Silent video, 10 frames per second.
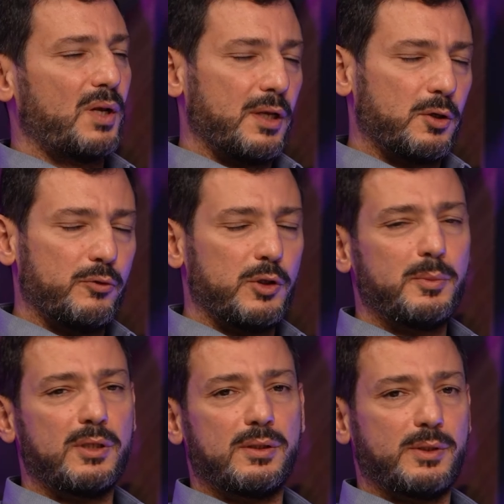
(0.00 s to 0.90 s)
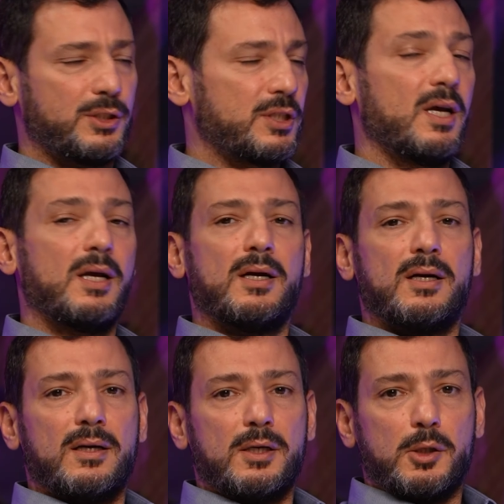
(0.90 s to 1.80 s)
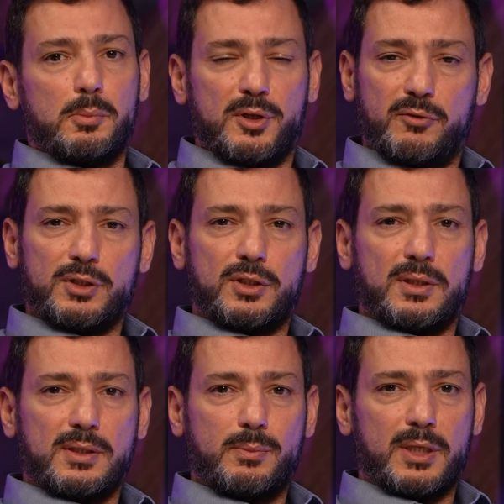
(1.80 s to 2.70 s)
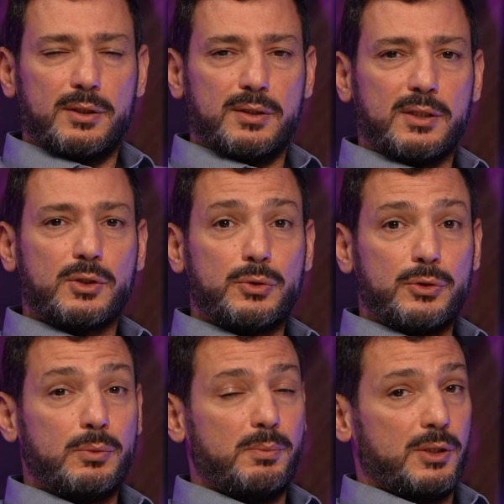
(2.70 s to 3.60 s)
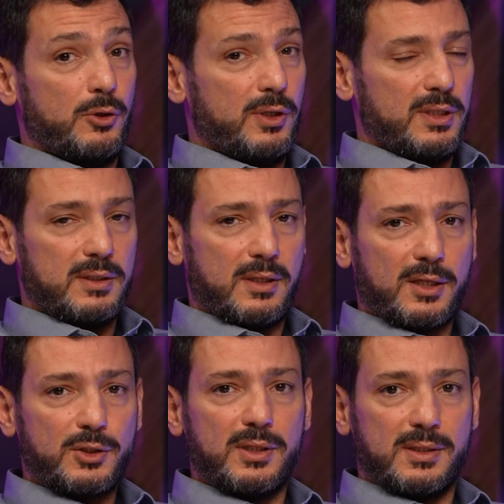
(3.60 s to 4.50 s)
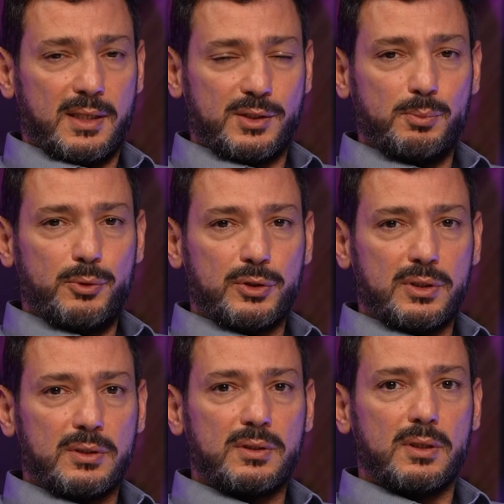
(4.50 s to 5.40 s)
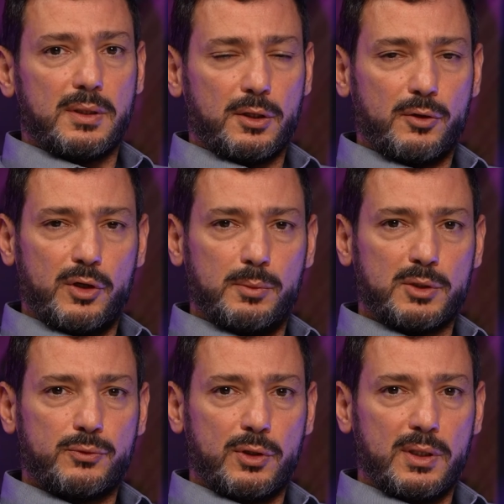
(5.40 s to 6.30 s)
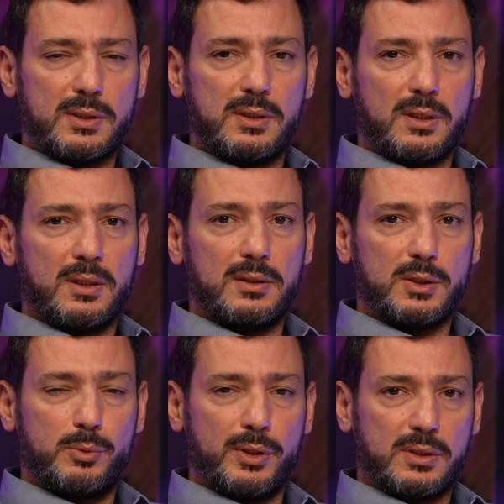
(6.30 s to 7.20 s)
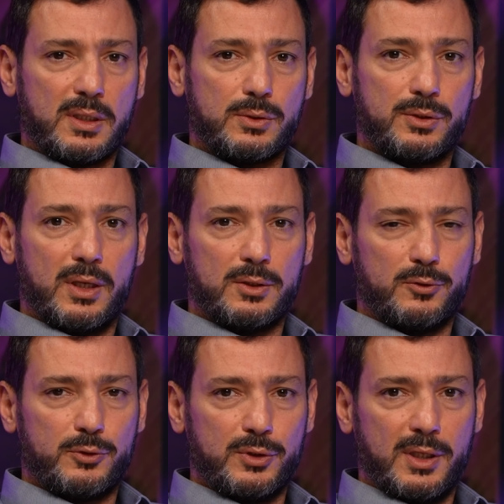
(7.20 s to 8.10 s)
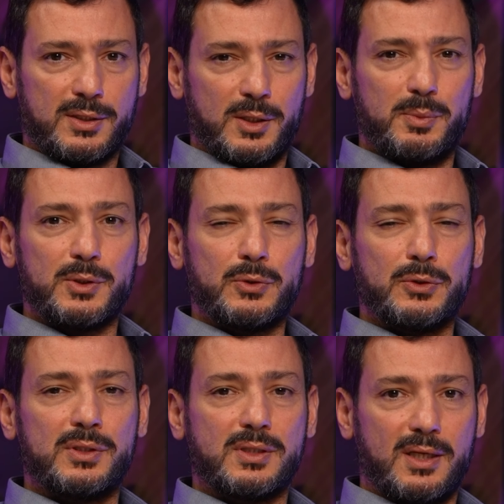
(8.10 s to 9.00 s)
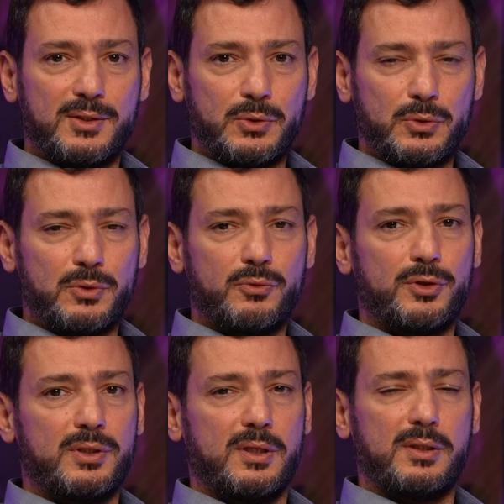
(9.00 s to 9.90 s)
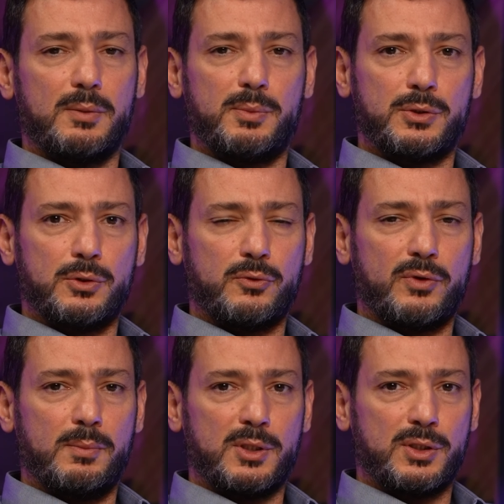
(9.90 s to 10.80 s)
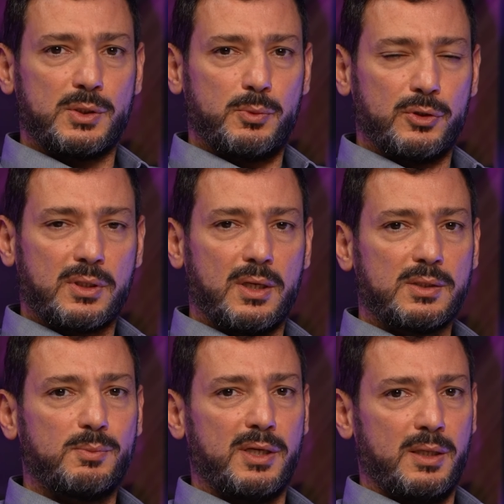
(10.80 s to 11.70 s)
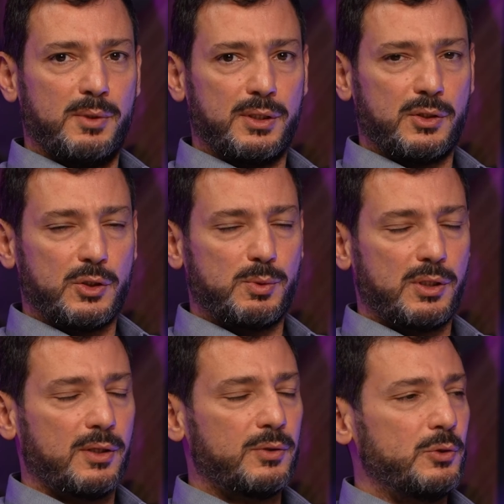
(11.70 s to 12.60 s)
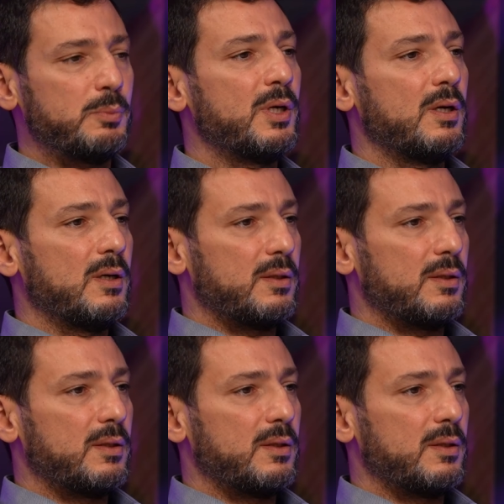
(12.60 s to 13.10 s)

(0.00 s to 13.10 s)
Thank you very much. Prevention is better than cure, but early detection is as important. Thank you very much for listening. This brings us to the end of today's episode. Stay tuned for another episode of Al Majlis podcast by Emirates Hospital Group.